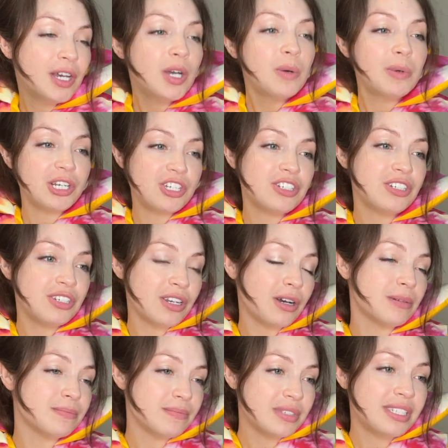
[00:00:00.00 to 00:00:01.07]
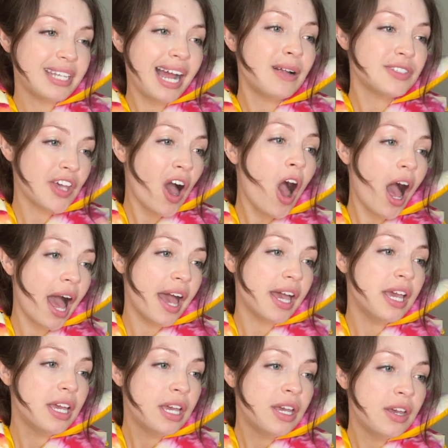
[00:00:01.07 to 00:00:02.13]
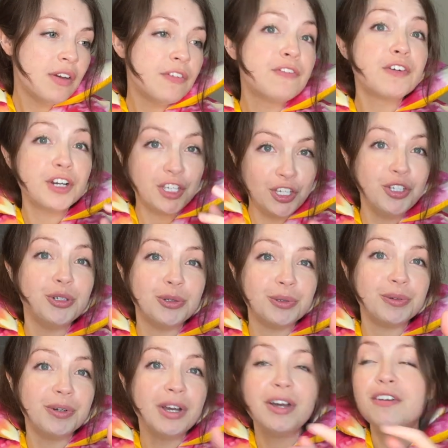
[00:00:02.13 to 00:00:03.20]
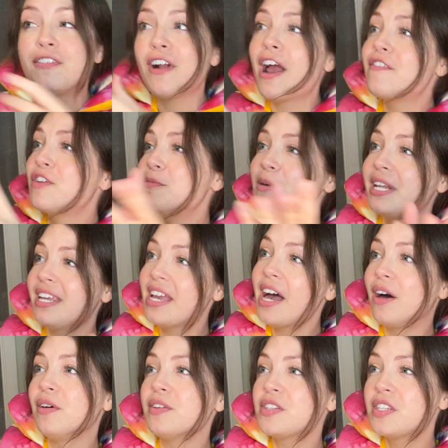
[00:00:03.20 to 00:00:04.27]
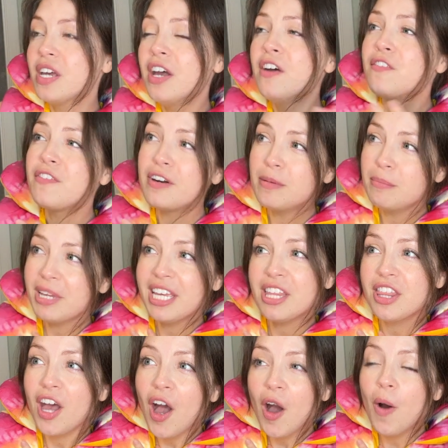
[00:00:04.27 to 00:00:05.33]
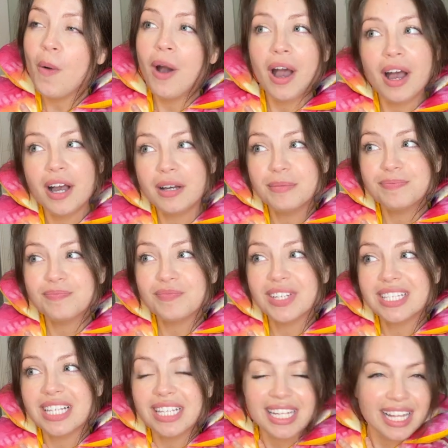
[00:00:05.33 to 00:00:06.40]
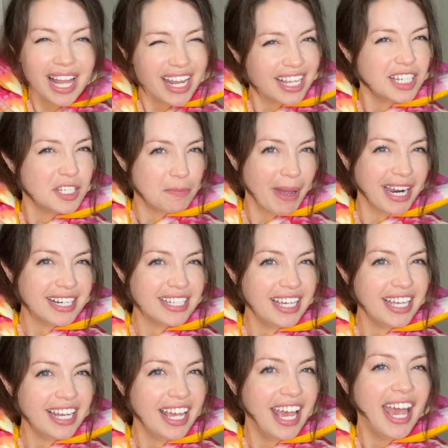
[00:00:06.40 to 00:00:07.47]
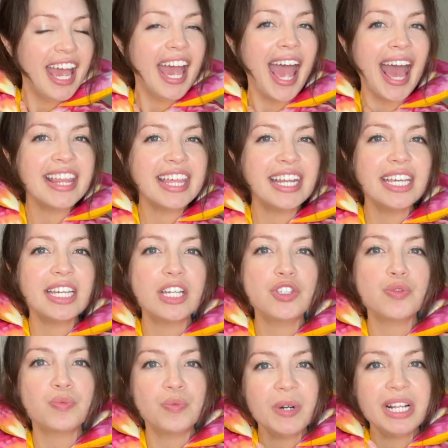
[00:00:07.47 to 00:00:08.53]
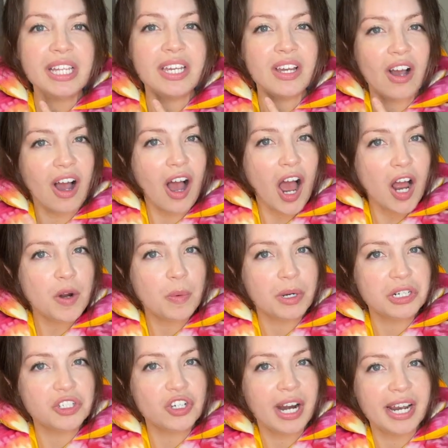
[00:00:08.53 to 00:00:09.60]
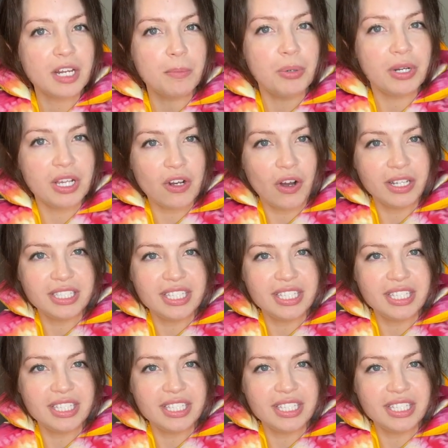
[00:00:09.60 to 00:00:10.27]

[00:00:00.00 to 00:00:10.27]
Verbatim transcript: which, you know, sounds hot for you, for everybody else. For me though, it's a little unexpected, and then it gets really awkward trying to put it on